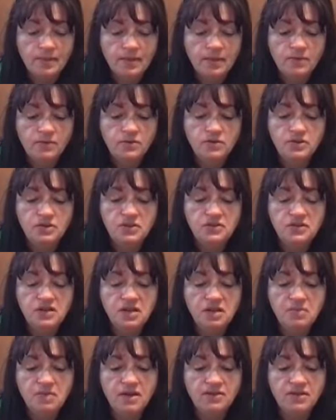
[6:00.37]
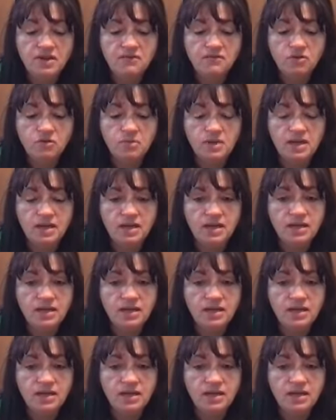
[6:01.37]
You should think about that for a minute.